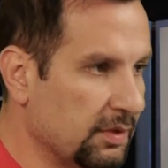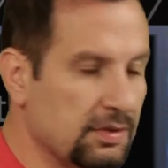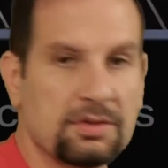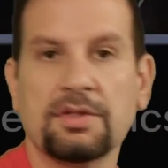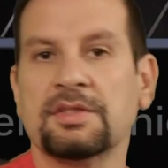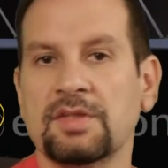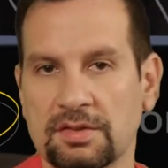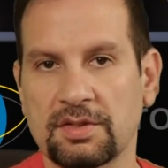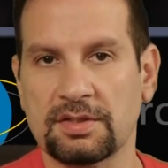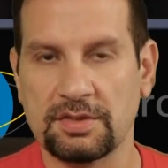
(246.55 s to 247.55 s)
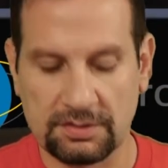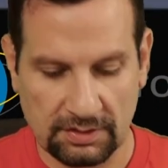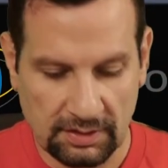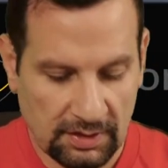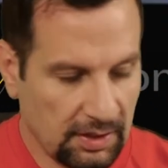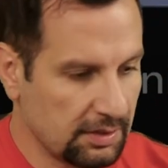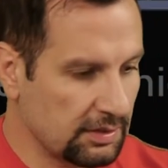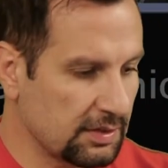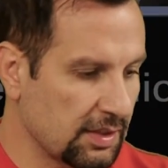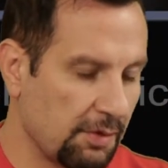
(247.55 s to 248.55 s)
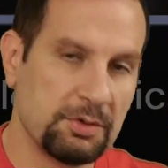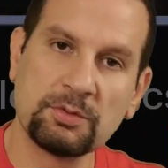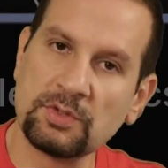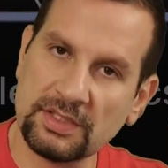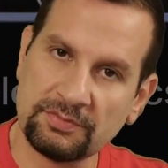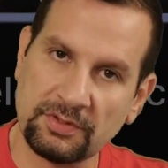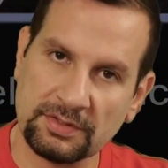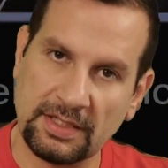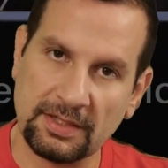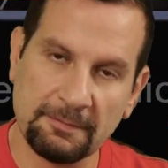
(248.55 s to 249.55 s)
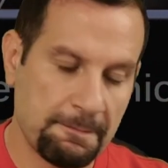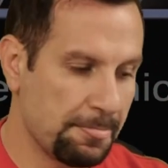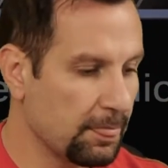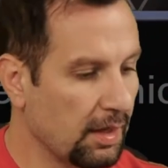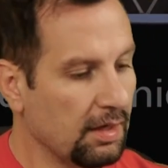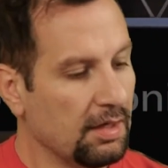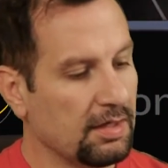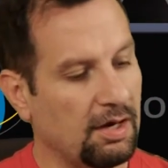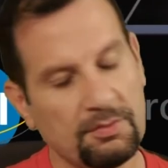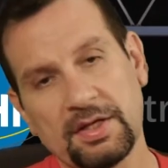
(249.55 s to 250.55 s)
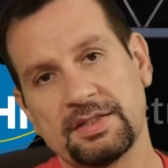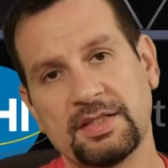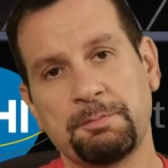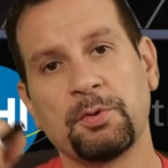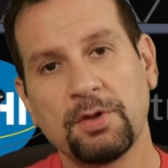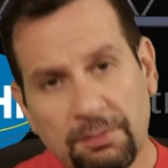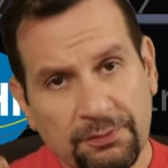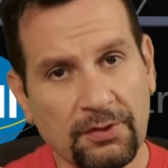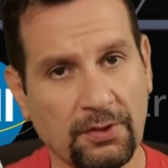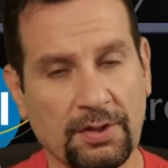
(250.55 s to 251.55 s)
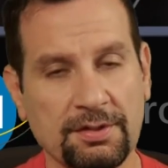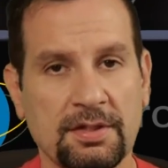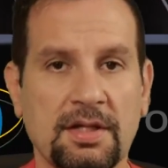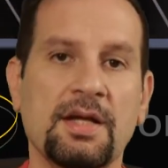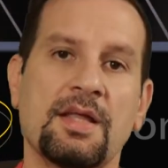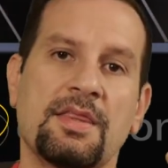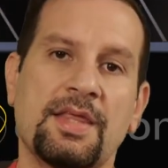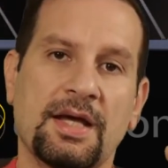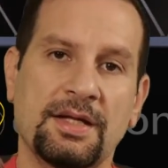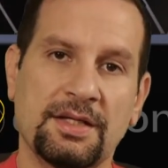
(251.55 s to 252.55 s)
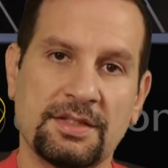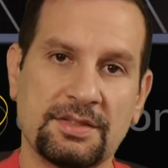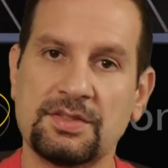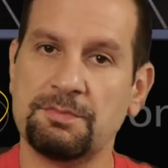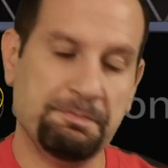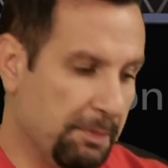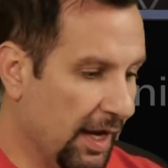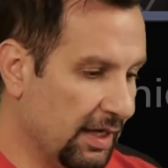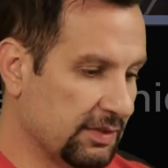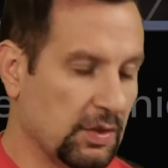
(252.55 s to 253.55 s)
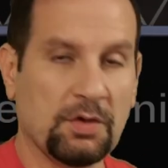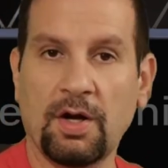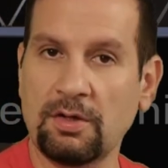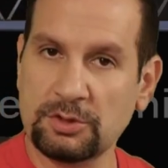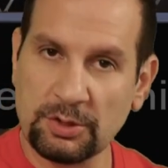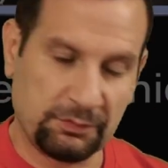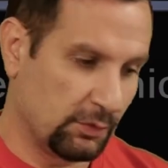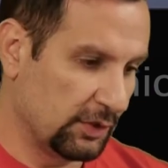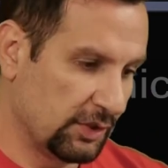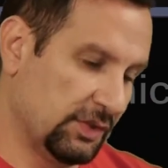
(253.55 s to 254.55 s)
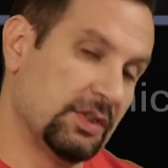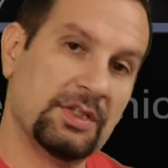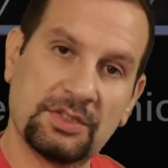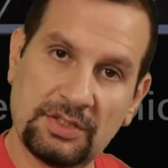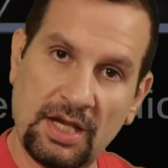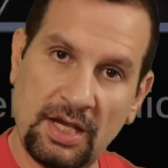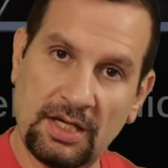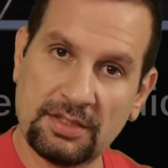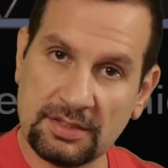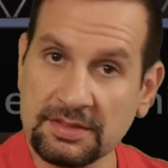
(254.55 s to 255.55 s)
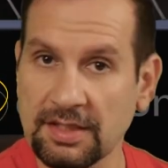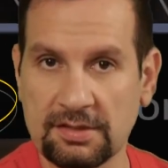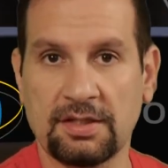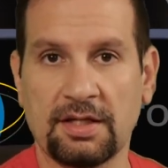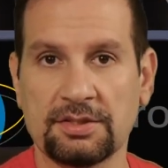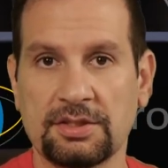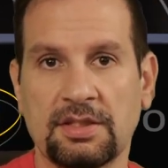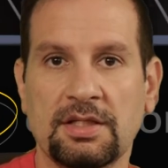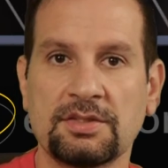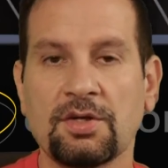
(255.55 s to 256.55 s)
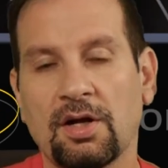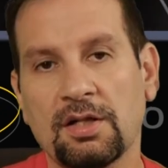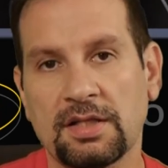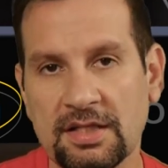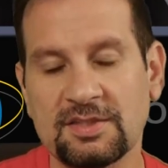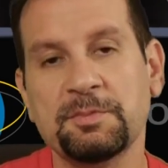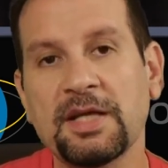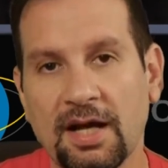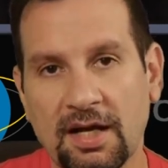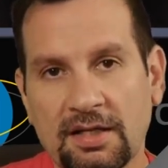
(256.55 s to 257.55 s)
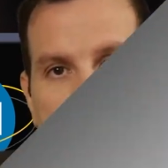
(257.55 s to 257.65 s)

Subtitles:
a 0, etc., etc. This is how you transfer data. Now there is a peripheral that is based around shift registers and this technology. It's called SPI,